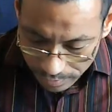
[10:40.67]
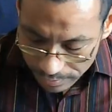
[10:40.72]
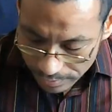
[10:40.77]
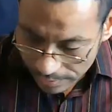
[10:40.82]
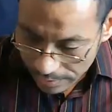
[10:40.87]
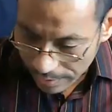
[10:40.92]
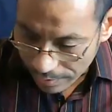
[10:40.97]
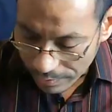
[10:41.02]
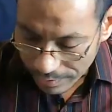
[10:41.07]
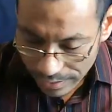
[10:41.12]

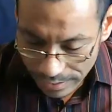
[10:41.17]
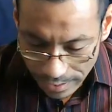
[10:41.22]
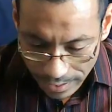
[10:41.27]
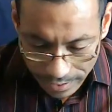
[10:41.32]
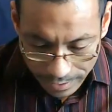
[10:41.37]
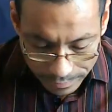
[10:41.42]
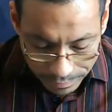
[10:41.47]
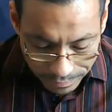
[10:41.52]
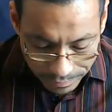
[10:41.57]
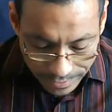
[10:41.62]
you know,
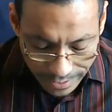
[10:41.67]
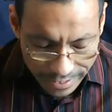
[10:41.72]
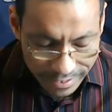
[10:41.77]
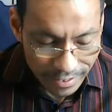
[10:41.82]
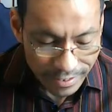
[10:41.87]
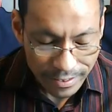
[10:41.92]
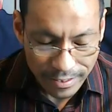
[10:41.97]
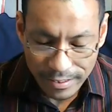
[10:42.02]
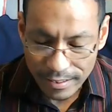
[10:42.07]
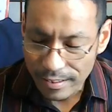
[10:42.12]

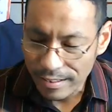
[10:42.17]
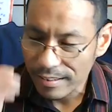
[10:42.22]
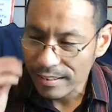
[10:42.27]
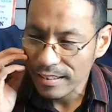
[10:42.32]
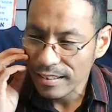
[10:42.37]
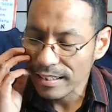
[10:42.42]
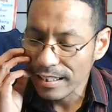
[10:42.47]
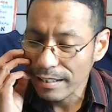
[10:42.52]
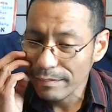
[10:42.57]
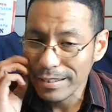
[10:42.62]

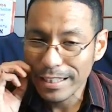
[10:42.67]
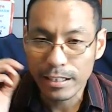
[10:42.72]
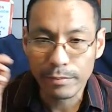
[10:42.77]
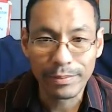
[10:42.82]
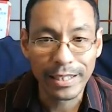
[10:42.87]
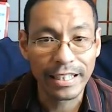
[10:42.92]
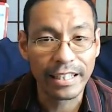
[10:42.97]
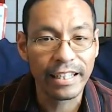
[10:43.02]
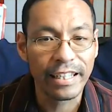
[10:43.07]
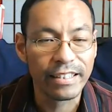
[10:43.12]
let me just
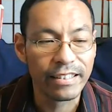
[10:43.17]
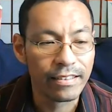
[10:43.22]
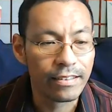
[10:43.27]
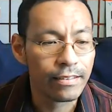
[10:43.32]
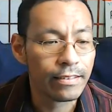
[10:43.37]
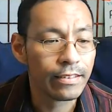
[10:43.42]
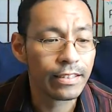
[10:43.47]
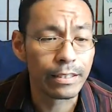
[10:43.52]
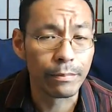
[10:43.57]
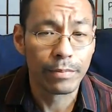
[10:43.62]
put it in
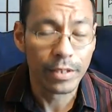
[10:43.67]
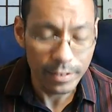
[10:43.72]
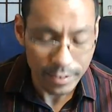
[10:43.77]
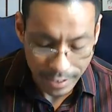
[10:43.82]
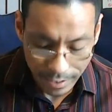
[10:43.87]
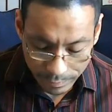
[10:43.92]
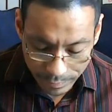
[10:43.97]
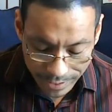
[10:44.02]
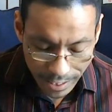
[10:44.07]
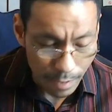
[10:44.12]
simpler
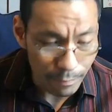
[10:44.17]
terms.